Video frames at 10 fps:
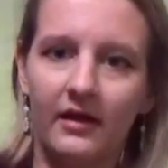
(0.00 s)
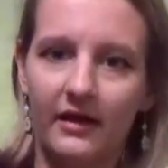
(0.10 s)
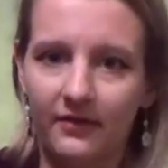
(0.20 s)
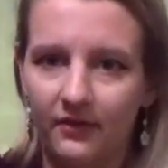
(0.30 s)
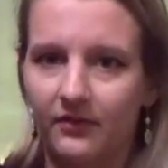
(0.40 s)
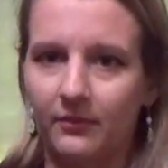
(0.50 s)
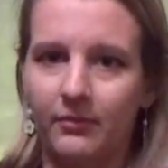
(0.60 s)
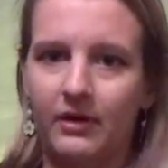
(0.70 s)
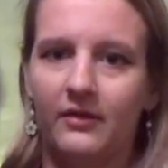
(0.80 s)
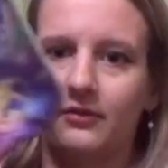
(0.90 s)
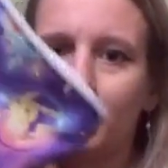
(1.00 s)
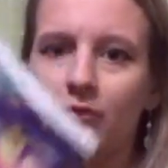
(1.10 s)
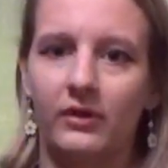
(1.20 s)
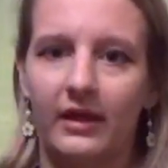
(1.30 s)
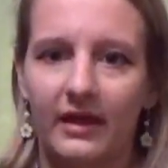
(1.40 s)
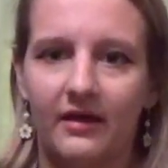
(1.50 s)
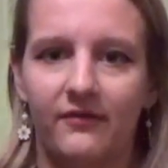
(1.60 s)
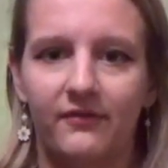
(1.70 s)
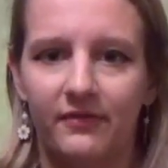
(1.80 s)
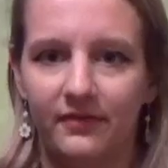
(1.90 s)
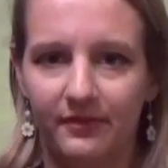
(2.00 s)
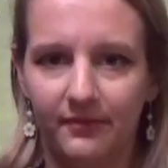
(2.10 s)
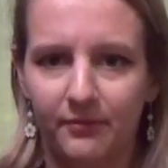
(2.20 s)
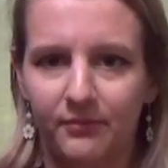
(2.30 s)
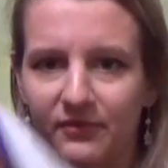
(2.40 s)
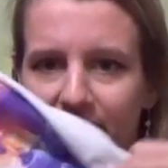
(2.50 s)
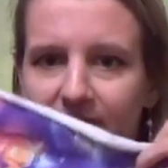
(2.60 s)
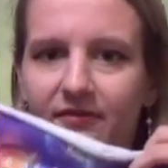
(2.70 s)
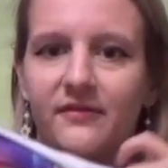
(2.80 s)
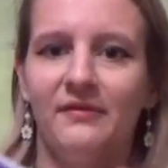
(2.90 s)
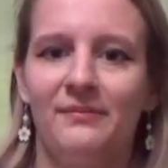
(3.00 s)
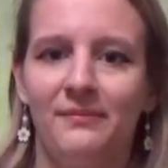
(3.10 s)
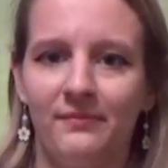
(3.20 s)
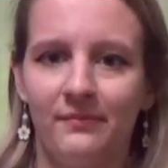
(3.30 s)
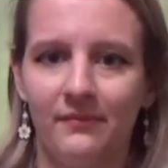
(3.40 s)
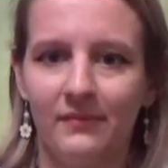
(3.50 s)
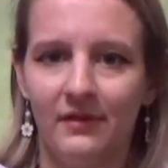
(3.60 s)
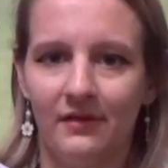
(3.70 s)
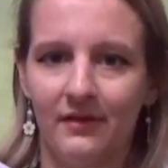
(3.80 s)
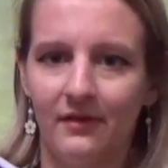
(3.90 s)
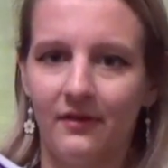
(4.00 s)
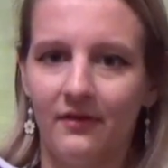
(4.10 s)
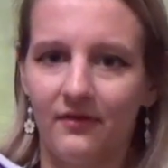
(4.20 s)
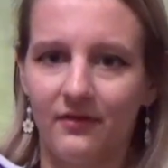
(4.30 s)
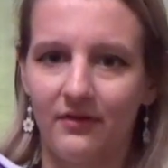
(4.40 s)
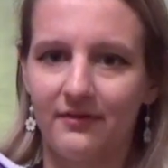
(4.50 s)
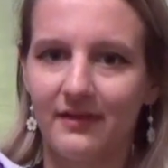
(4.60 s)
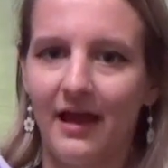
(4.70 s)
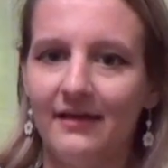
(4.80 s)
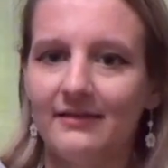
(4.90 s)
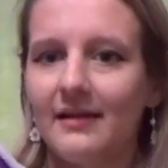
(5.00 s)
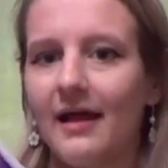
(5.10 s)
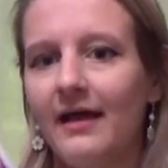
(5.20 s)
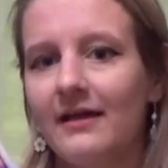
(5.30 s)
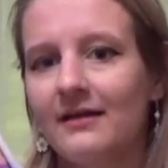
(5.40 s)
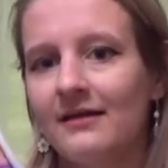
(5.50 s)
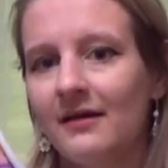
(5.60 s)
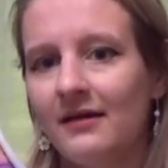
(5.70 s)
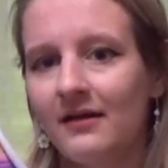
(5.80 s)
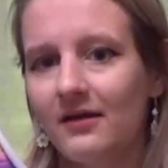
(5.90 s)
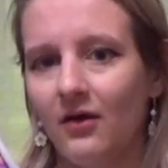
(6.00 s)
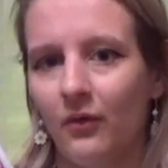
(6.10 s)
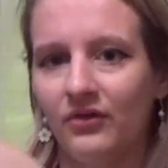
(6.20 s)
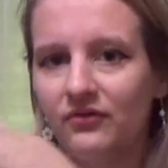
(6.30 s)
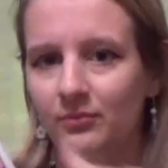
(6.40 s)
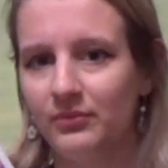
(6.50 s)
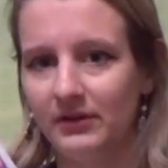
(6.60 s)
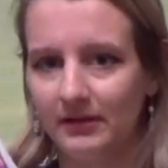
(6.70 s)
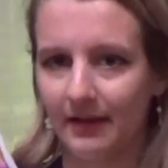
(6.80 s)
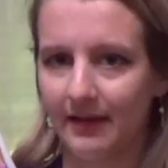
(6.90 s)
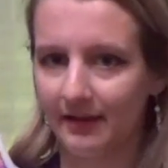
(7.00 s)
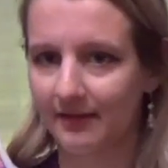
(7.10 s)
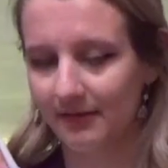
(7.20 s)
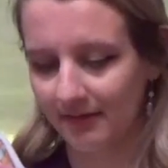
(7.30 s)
and on the bottom we have this. So it's kind of like going to be like